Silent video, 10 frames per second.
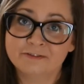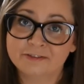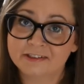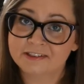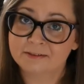
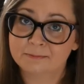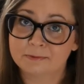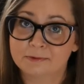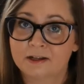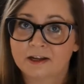For
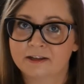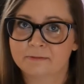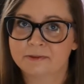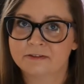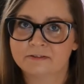example, I
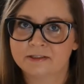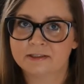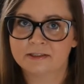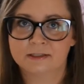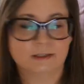have been
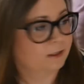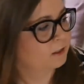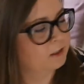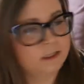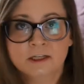reading uh,
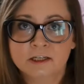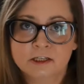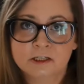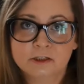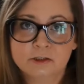
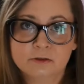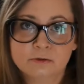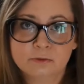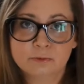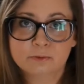
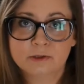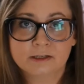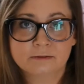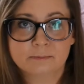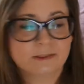No
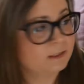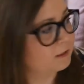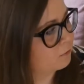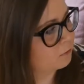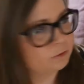and
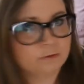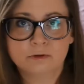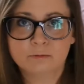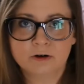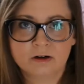Me or No
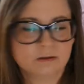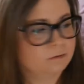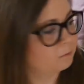et Moi